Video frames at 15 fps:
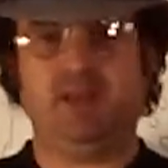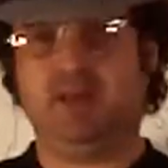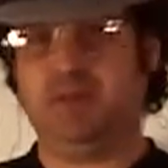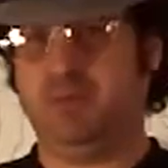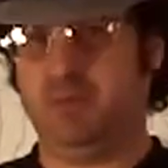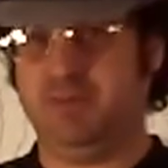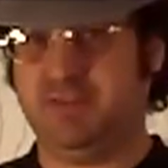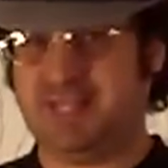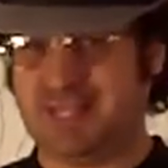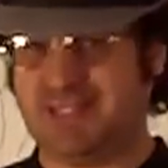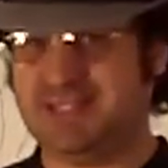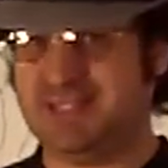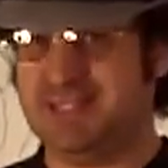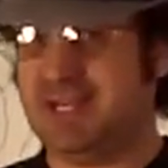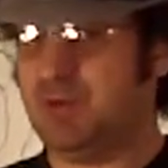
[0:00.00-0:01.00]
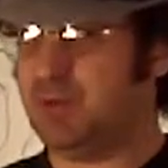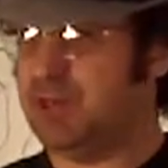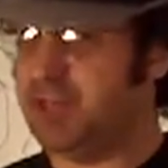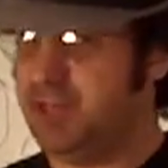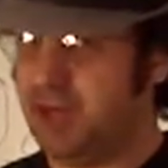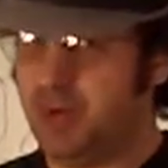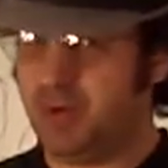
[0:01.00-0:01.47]
And we've tested that.
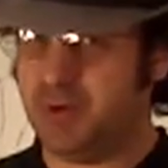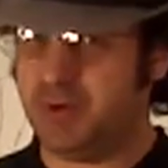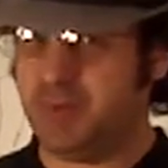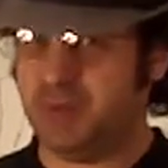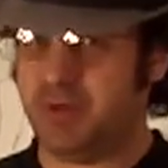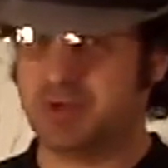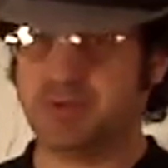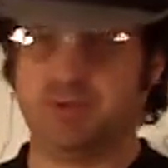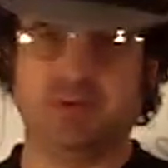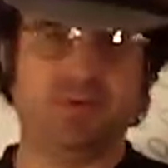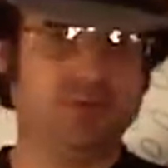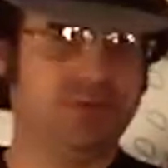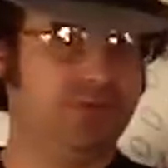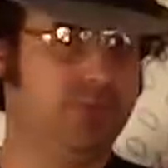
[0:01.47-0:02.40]
We know it works. We